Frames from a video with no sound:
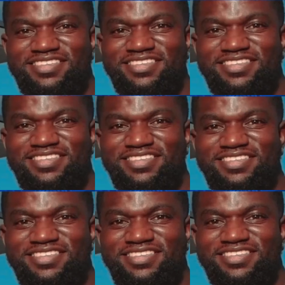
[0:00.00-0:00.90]

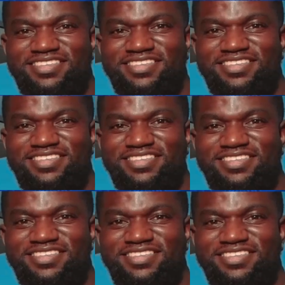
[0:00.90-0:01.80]

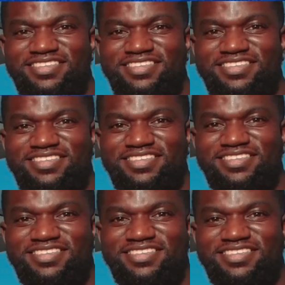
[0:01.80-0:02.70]

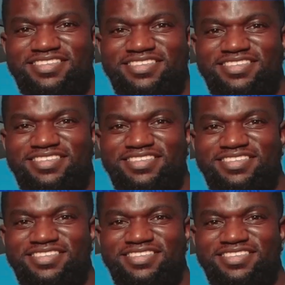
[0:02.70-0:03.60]

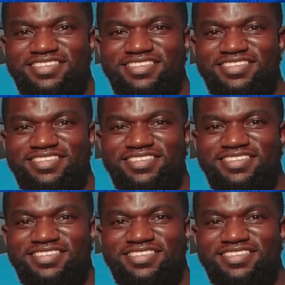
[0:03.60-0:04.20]
No words are spoken by the person on screen.